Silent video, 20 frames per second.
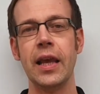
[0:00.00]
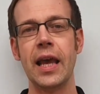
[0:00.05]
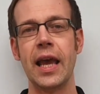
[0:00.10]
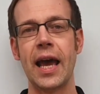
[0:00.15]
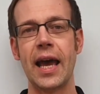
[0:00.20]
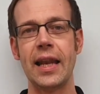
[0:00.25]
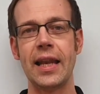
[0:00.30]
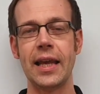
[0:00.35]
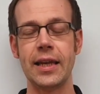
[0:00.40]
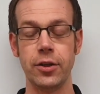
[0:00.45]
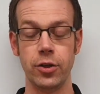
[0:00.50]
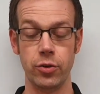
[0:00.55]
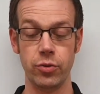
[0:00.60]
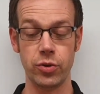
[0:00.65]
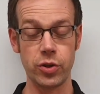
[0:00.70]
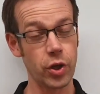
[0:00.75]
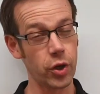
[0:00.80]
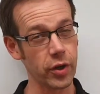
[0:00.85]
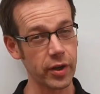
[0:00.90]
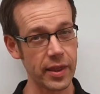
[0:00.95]
and then you
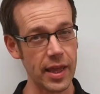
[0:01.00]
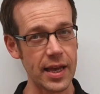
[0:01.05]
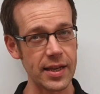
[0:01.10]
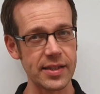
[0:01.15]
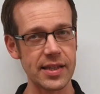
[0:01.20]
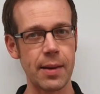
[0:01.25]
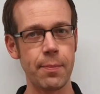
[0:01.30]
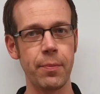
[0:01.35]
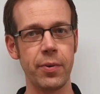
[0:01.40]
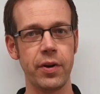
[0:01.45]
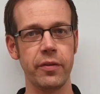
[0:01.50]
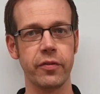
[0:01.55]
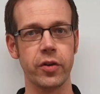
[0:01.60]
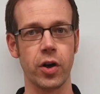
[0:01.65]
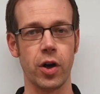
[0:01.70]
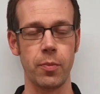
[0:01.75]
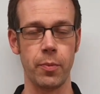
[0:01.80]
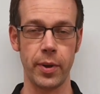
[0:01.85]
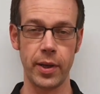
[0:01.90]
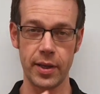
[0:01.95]
took that sample of
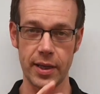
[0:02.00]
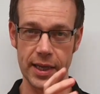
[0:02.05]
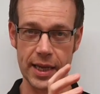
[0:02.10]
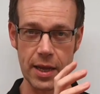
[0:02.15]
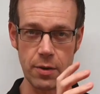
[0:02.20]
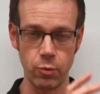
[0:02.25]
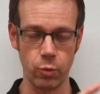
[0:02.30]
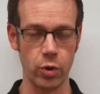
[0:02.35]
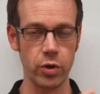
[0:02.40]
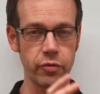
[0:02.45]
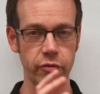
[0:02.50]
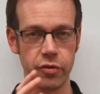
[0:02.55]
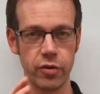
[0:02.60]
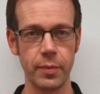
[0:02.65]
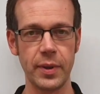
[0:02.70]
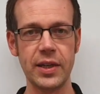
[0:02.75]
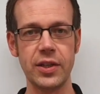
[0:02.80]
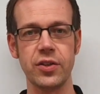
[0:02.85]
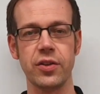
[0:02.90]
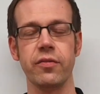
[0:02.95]
copper, again, one
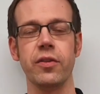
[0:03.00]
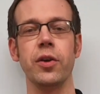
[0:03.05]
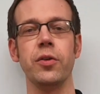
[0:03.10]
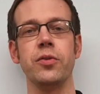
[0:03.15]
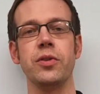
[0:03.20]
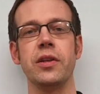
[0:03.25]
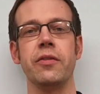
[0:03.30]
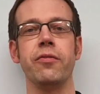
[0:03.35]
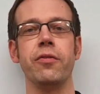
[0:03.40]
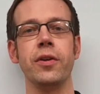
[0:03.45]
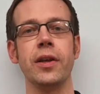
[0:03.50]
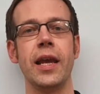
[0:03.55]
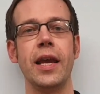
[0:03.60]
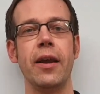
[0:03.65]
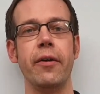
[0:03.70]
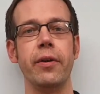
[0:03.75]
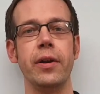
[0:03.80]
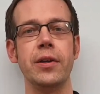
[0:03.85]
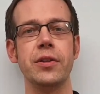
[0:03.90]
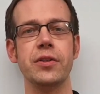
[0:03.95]
from each of those different
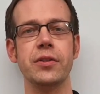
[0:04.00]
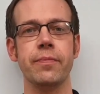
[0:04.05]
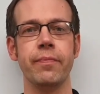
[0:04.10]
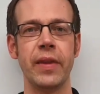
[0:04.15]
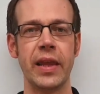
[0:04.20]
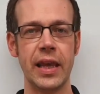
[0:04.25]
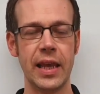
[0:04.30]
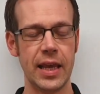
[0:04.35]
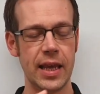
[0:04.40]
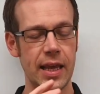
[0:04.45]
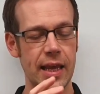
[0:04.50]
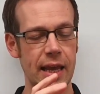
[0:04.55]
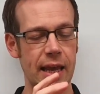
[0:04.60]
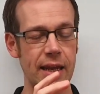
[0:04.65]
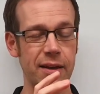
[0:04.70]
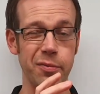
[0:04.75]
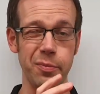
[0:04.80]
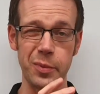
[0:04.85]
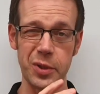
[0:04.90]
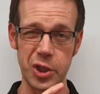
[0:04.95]
areas,
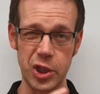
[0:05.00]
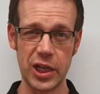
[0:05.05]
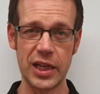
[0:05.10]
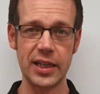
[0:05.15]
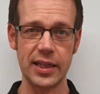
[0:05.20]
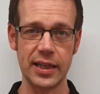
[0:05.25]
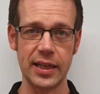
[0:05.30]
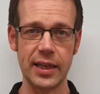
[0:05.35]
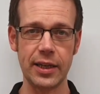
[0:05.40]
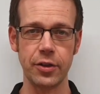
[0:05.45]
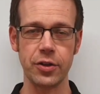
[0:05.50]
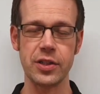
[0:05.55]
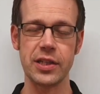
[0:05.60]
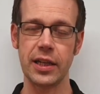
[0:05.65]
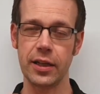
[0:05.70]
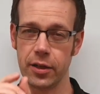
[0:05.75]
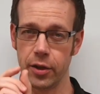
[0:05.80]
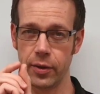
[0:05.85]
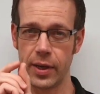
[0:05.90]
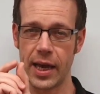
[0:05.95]
and machined it
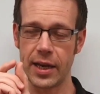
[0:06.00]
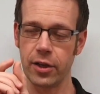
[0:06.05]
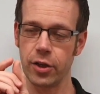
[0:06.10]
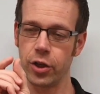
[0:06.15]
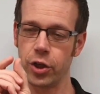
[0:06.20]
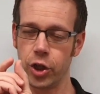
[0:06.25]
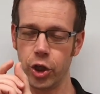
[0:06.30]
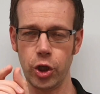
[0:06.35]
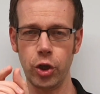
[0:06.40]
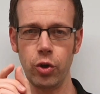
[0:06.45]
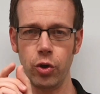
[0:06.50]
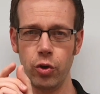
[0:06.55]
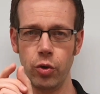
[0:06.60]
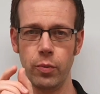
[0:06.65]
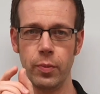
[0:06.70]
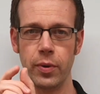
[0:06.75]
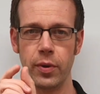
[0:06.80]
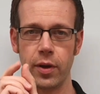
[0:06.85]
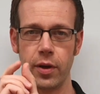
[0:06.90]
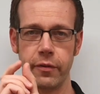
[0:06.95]
until you had a
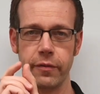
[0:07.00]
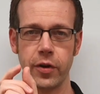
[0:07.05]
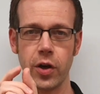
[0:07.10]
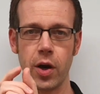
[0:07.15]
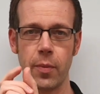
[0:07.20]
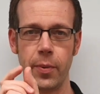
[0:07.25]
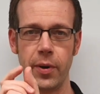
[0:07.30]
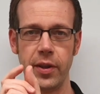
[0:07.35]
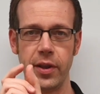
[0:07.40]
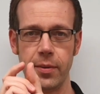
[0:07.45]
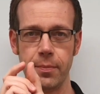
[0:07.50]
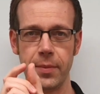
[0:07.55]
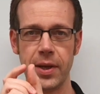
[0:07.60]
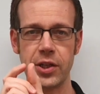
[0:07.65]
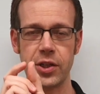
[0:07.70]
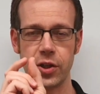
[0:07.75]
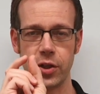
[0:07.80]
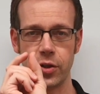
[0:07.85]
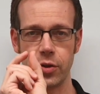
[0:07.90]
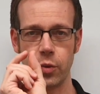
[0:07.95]
cube of copper that
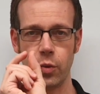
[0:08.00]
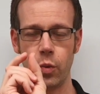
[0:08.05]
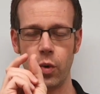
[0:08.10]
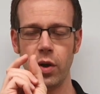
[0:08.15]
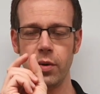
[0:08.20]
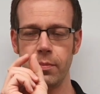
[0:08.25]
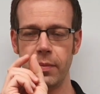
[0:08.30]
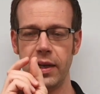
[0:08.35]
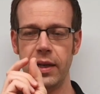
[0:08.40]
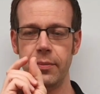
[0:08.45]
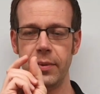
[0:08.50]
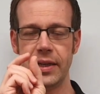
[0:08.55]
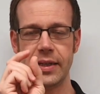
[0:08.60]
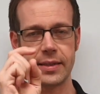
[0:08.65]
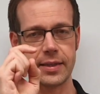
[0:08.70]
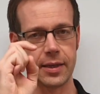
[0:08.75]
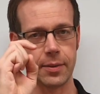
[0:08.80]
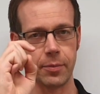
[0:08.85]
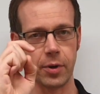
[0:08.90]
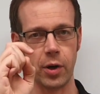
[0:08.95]
measured 1
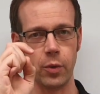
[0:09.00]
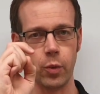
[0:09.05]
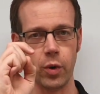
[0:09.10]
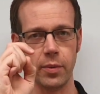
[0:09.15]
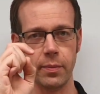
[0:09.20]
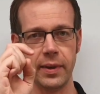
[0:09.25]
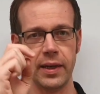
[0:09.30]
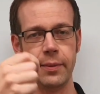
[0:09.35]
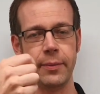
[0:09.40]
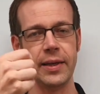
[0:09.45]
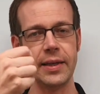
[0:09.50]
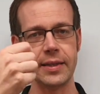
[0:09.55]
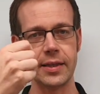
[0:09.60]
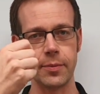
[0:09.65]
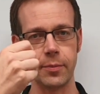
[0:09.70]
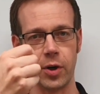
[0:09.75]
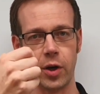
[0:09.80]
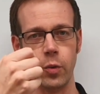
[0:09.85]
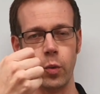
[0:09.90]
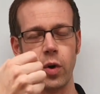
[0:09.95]
millimetre by 1 millimetre
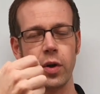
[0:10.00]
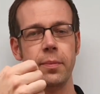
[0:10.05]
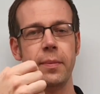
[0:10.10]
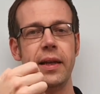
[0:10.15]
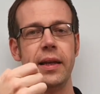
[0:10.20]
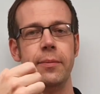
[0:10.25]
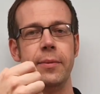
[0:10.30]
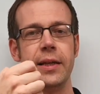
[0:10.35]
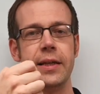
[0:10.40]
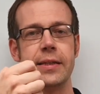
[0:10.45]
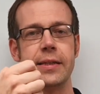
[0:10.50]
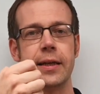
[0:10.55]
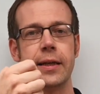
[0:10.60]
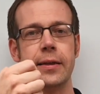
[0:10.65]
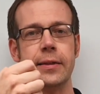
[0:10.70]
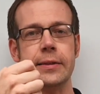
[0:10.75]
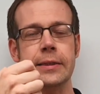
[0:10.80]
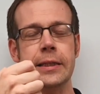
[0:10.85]
by 1 millimetre,